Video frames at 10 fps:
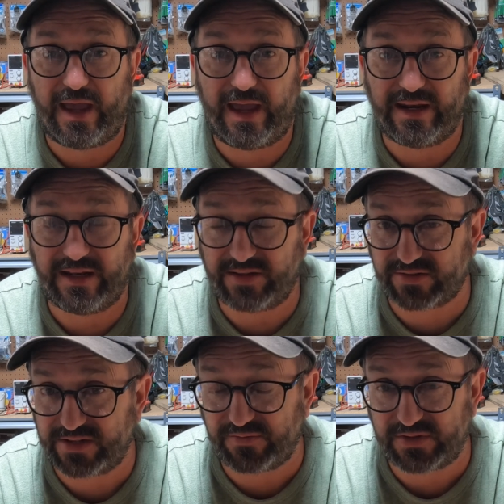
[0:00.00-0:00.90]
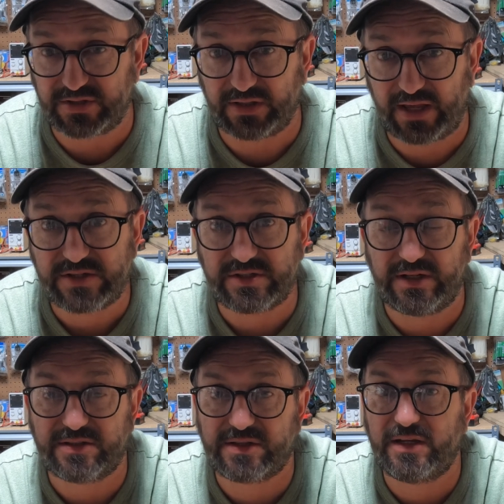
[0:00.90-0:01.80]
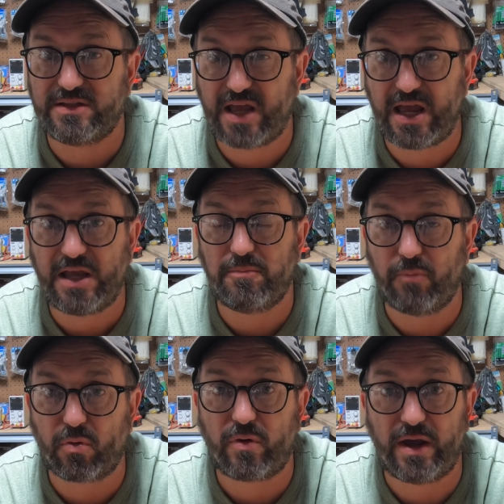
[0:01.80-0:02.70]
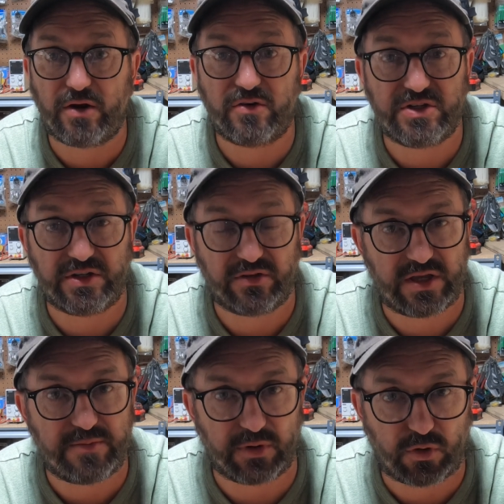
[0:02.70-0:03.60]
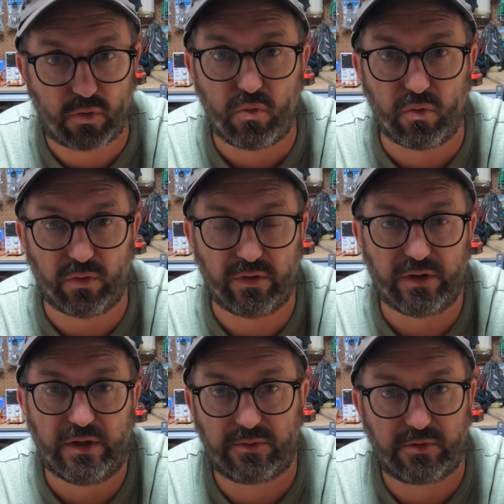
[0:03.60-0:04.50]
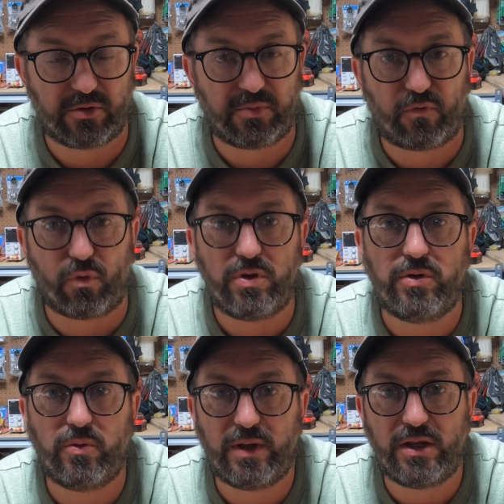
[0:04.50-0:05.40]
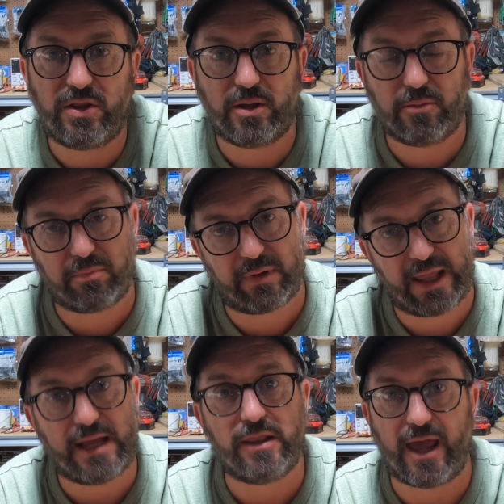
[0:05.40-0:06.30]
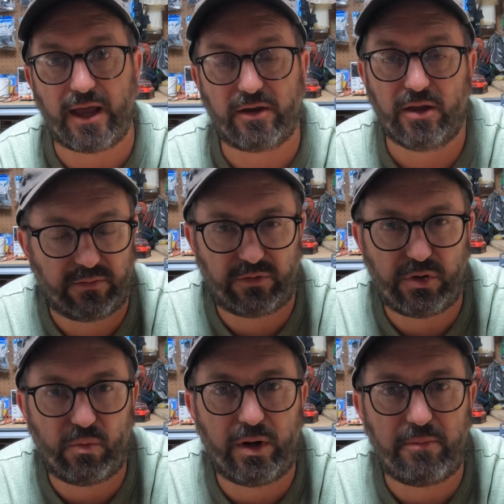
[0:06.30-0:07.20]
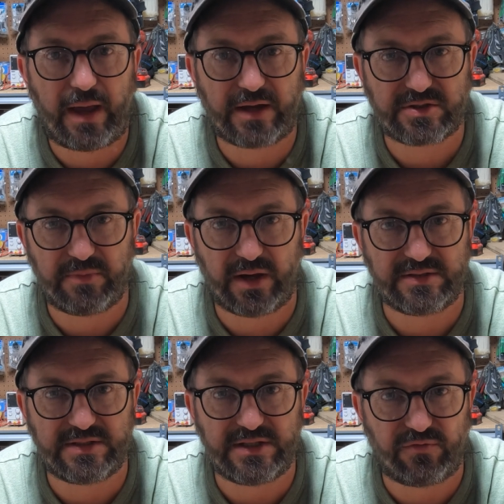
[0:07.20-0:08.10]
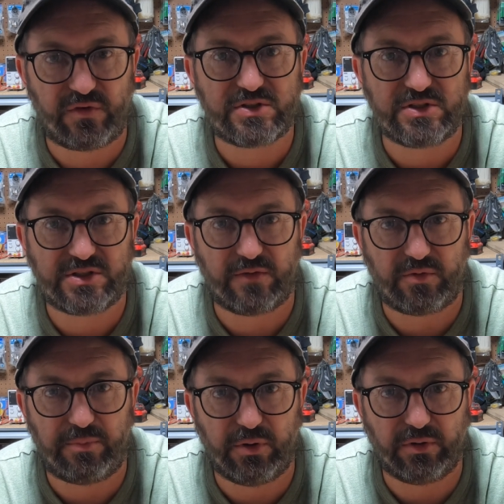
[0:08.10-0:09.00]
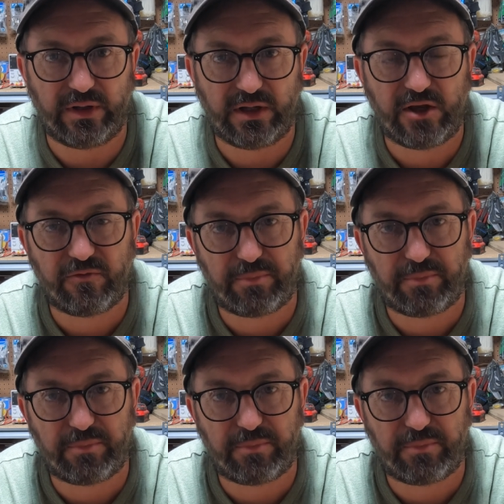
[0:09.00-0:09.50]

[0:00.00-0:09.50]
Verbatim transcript: and it doesn't have insulation, it's going to take more energy to keep it cool. So before you do anything, plan that. So you want to maximize the efficiency of your building. If